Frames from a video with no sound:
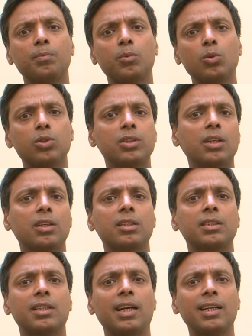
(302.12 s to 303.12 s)
PoolCircle
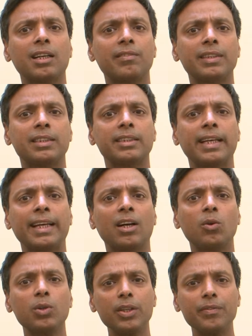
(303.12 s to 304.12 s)
started with saying,
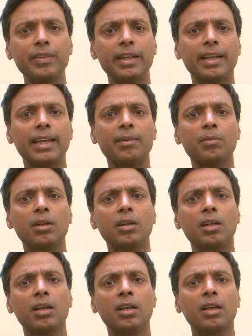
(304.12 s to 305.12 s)
how do we
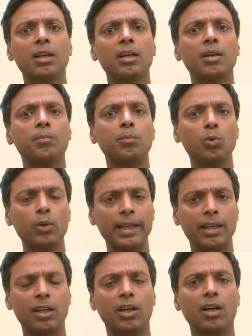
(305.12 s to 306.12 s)
enable
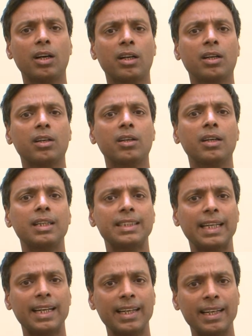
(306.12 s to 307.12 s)
pooling or
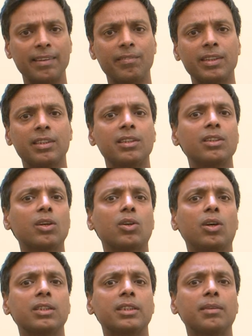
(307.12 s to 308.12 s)
sharing within the
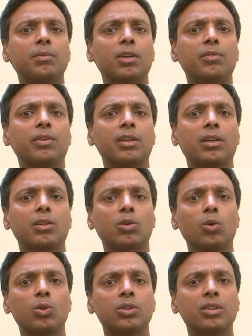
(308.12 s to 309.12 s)
concept of a
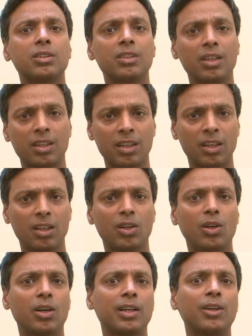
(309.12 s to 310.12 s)
closed circle
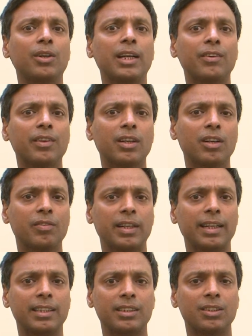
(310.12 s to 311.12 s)
or your network of
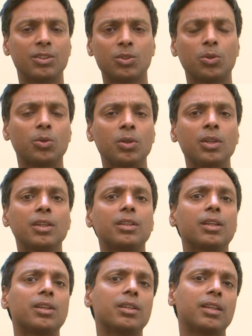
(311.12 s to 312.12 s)
connection. So
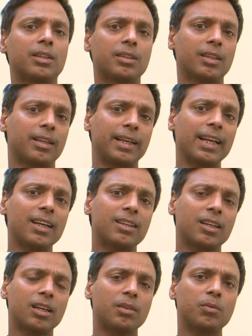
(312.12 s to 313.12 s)
the real
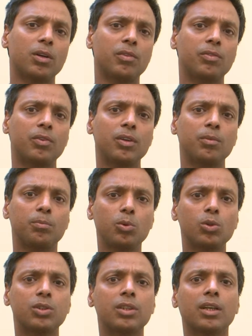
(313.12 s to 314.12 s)
term of
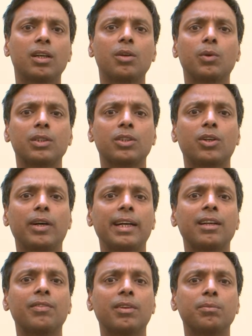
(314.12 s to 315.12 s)
PoolCircle was
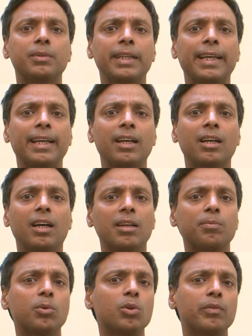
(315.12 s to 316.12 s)
coined from saying
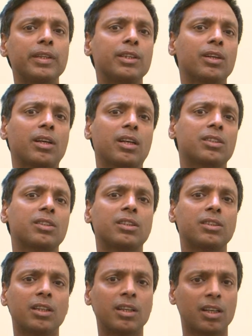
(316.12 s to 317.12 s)
carpool with your trusted
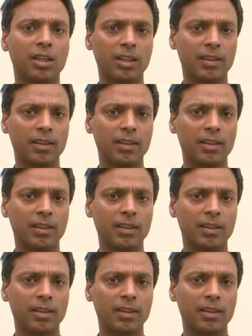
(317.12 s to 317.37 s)
circle.